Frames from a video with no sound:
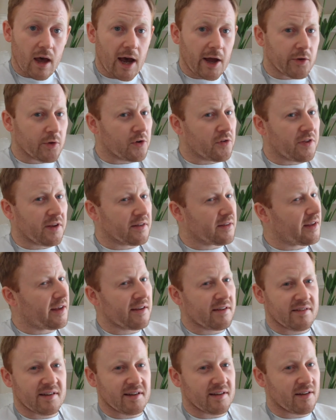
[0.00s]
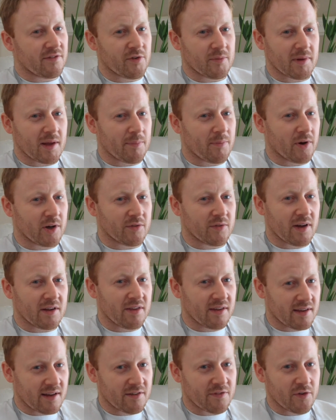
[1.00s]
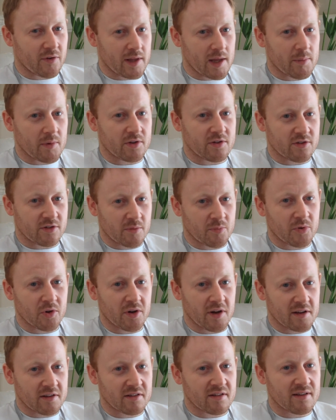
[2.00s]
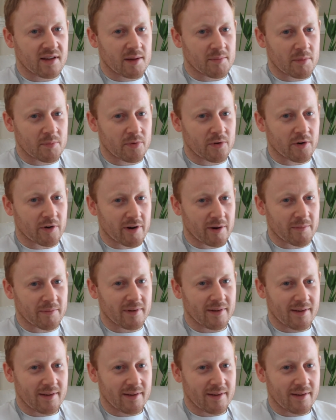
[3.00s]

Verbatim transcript: I don't think they're seeing it from that point of view. I think for them it's just a pure entertainment program. Yeah, yeah.